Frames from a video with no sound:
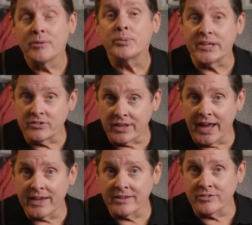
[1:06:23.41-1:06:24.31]
Please
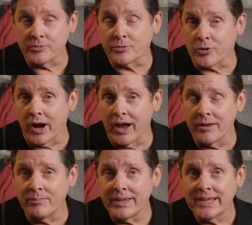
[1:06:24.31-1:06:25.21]
like and
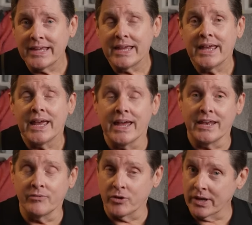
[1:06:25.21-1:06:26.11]
subscribe.
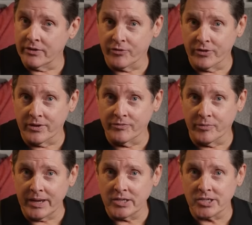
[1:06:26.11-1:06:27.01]
And if you'd like further
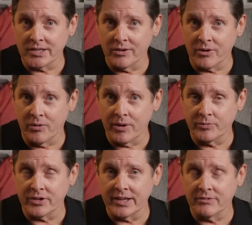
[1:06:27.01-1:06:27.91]
information, go to our
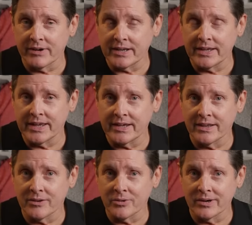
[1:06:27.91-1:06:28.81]
website at
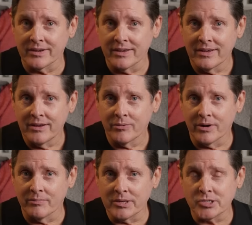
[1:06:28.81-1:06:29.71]
randykay.org,
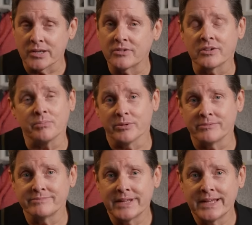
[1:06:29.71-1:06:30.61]
where our mission is
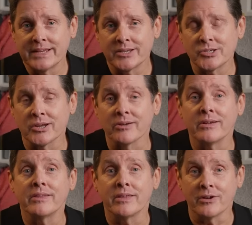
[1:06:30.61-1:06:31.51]
simple to
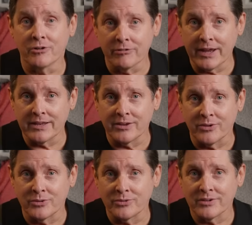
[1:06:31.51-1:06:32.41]
share the great
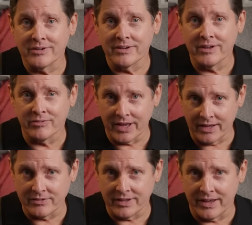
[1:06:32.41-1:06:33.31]
news of
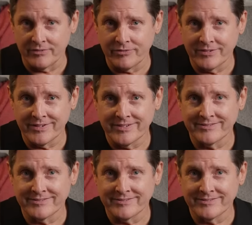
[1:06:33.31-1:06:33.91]
God's love.